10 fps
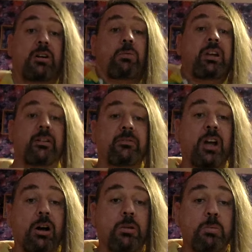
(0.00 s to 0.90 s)
we have
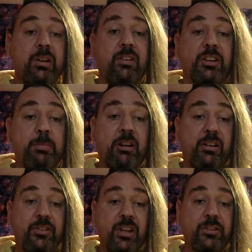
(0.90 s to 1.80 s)
known we've
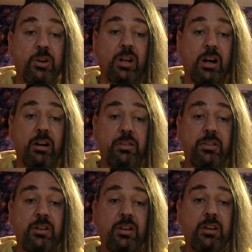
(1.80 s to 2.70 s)
experienced this on
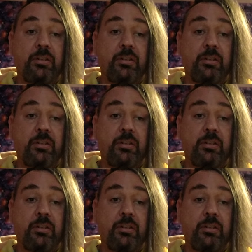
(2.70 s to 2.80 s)
Earth.